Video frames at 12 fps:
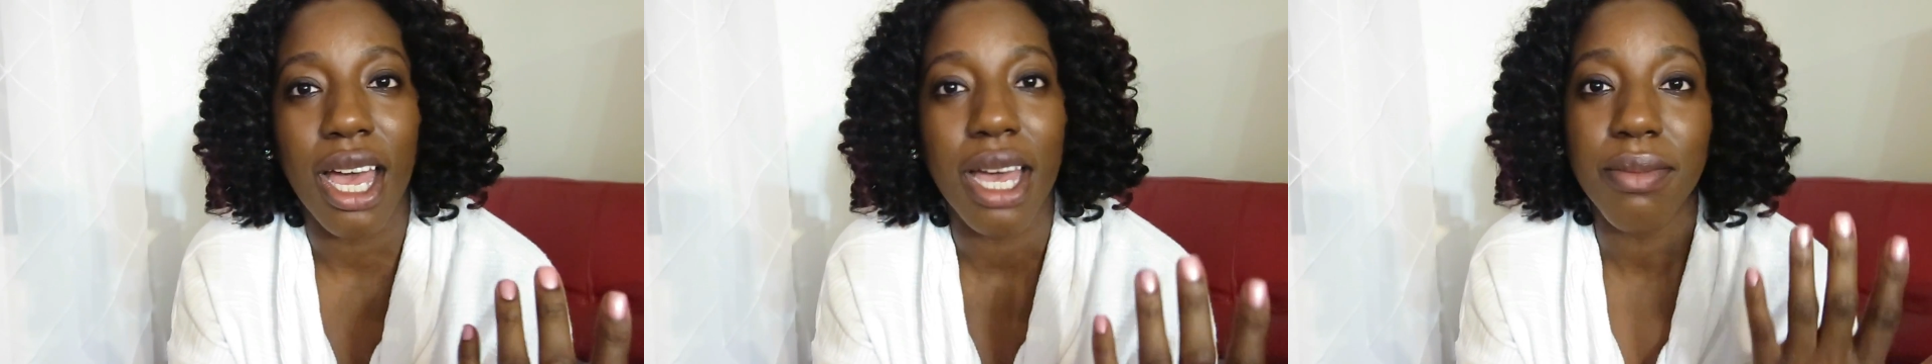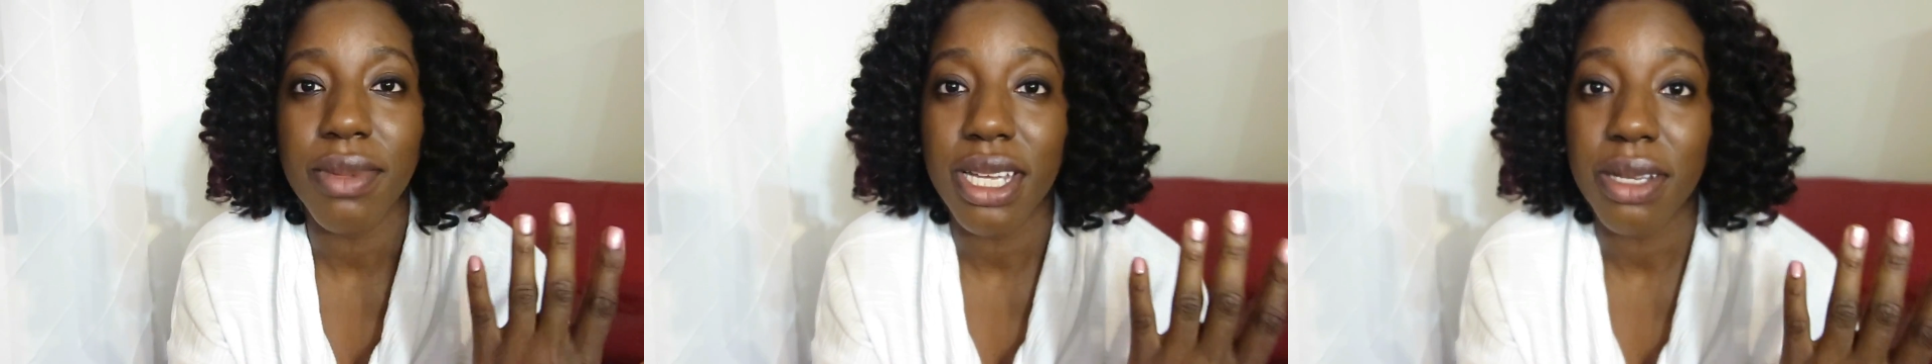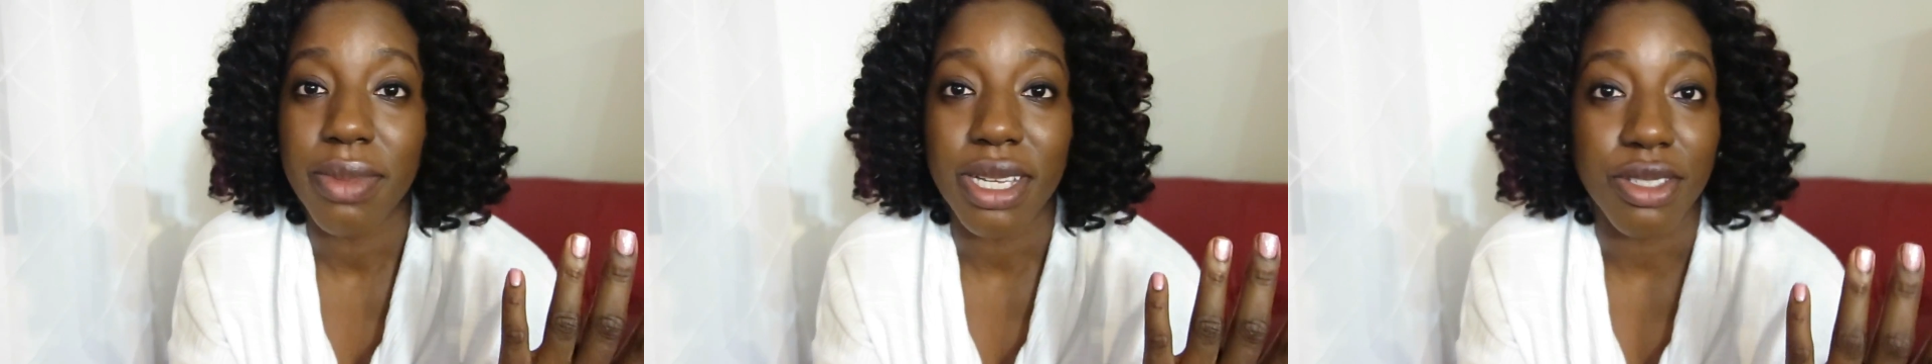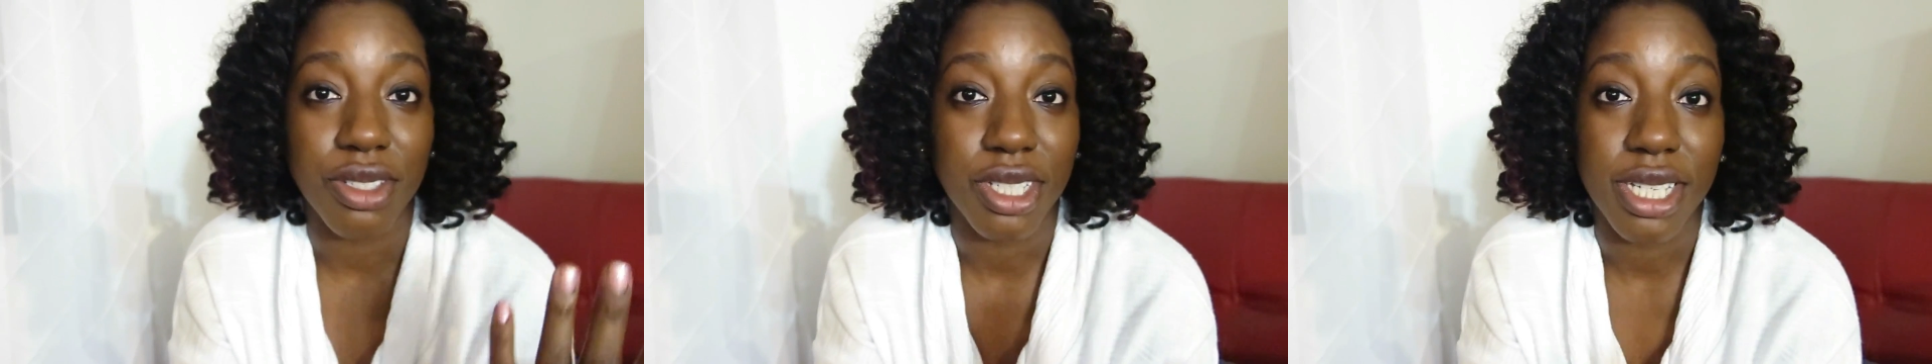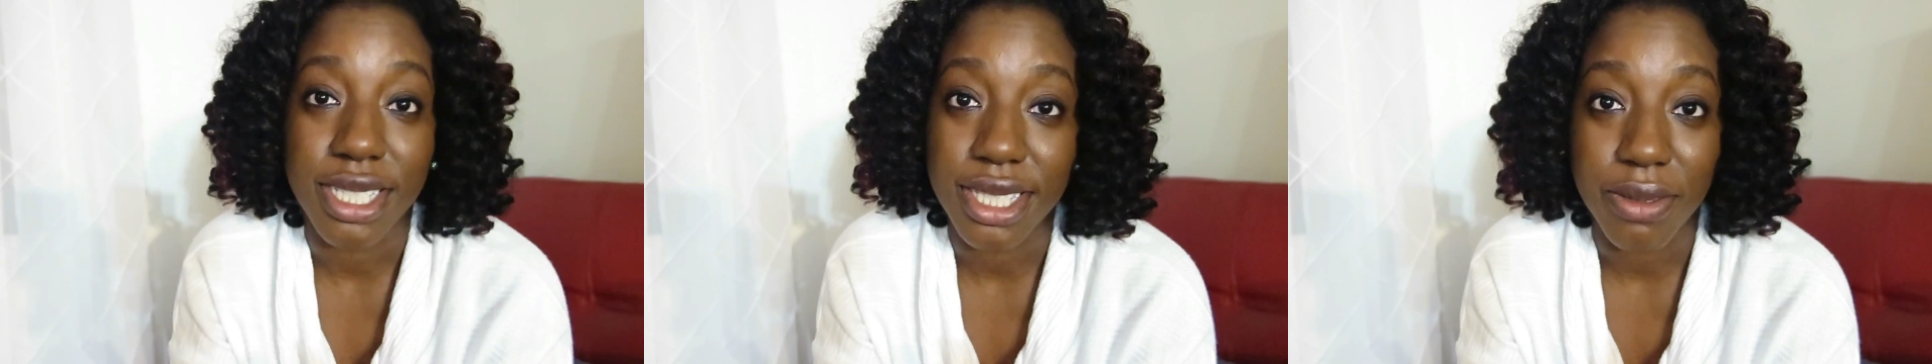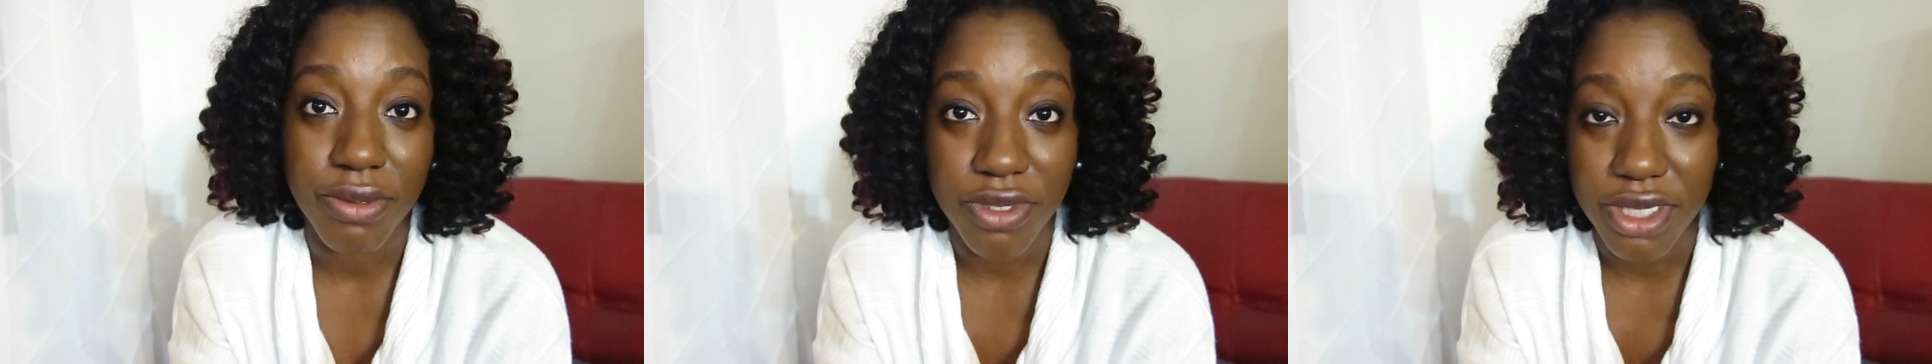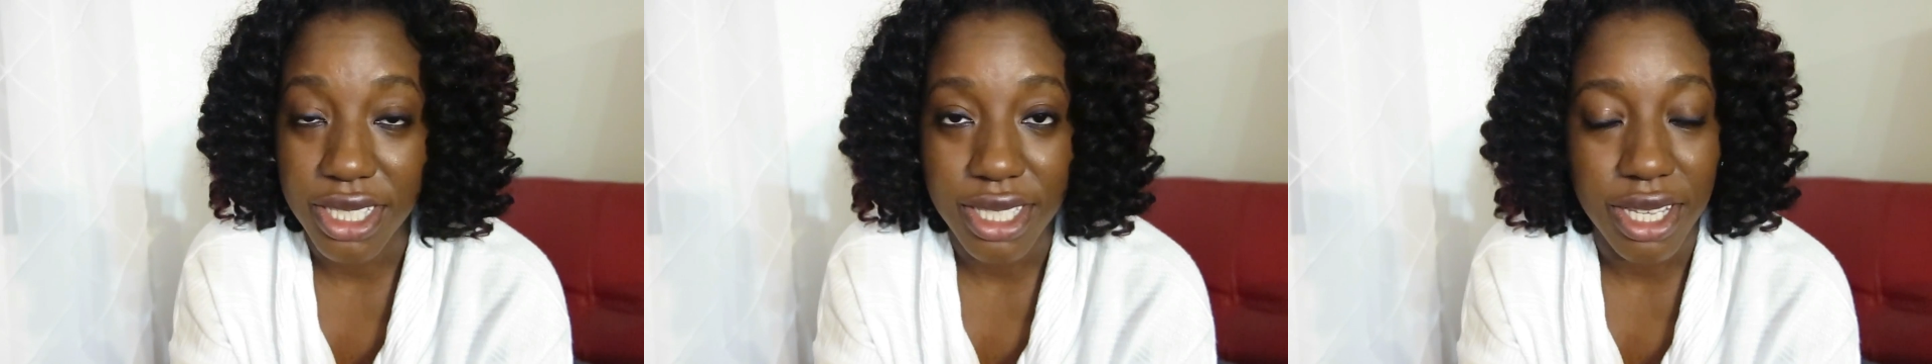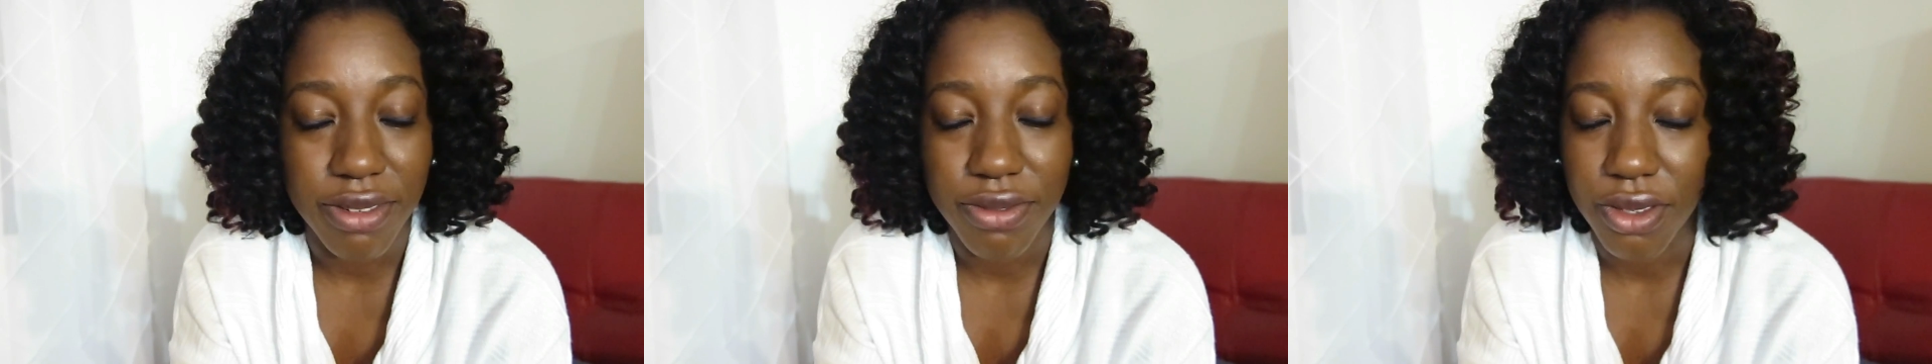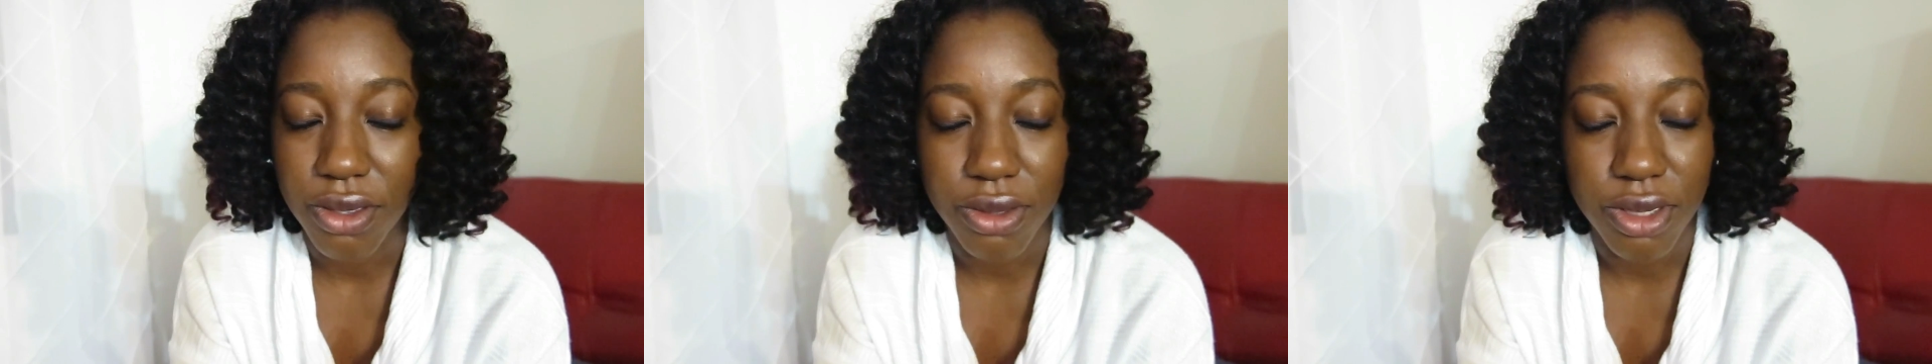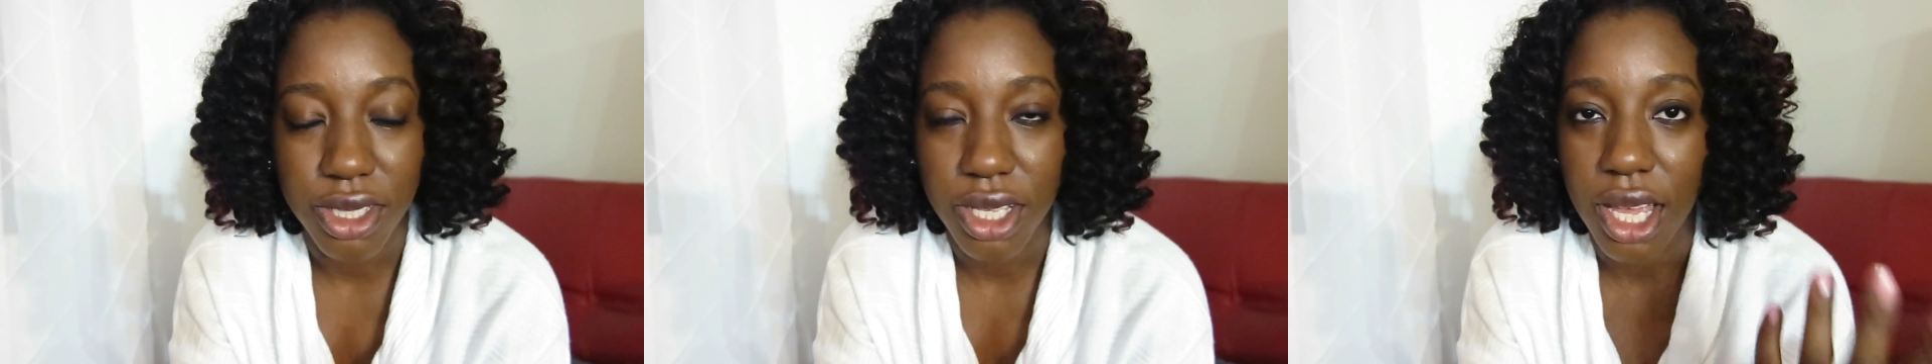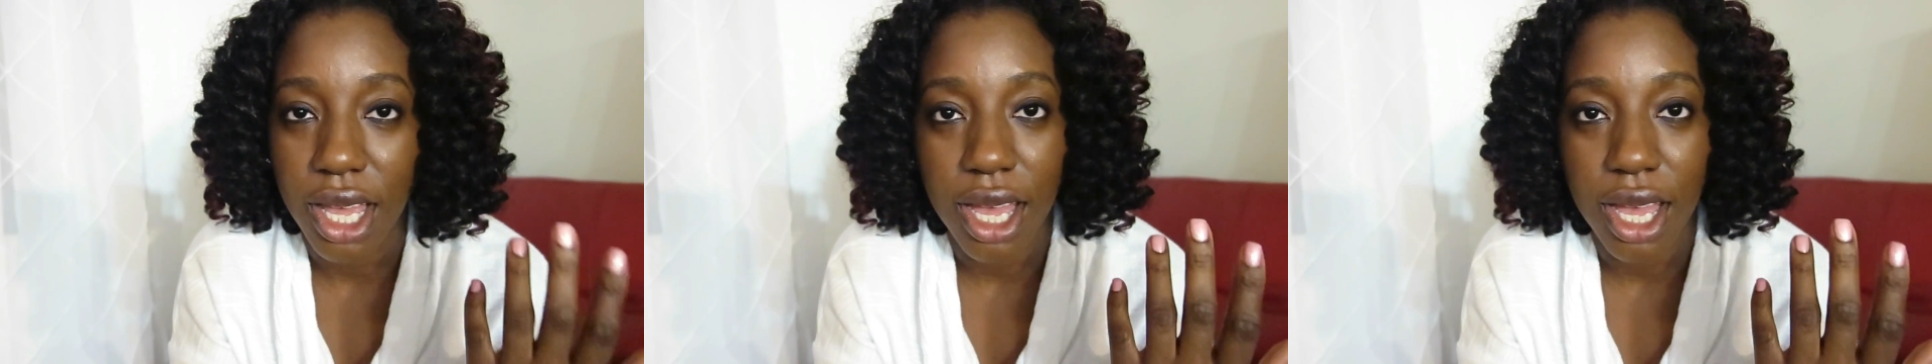I'm not about to chase them for these headphones.